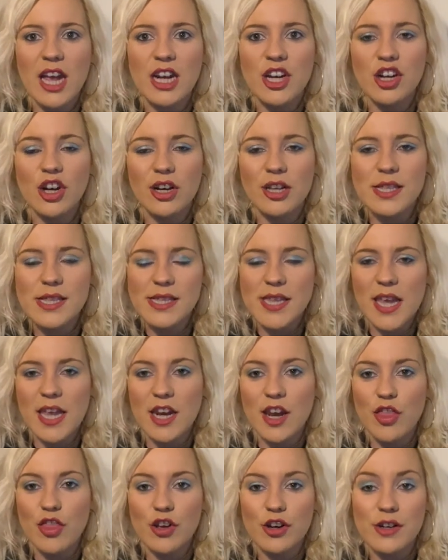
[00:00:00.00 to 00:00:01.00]
I had not
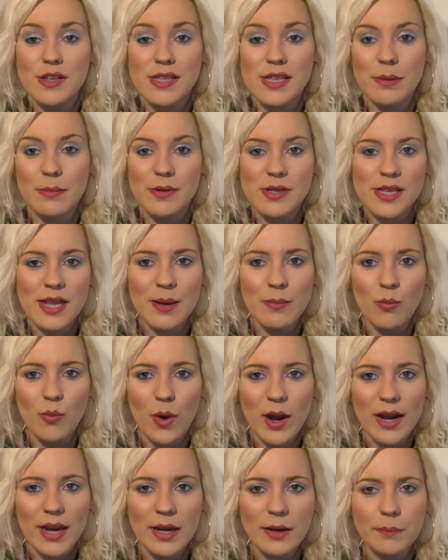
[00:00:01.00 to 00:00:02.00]
seen their
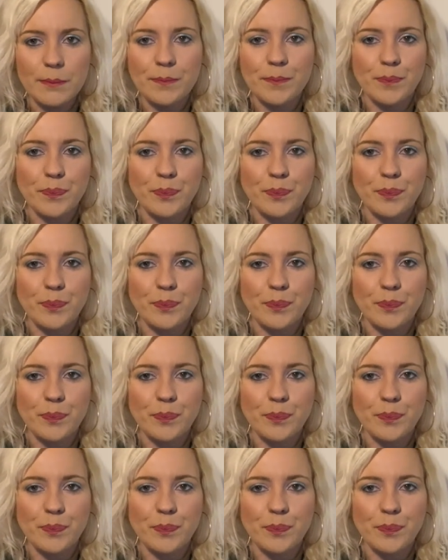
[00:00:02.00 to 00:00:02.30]
SummerSlam wedding.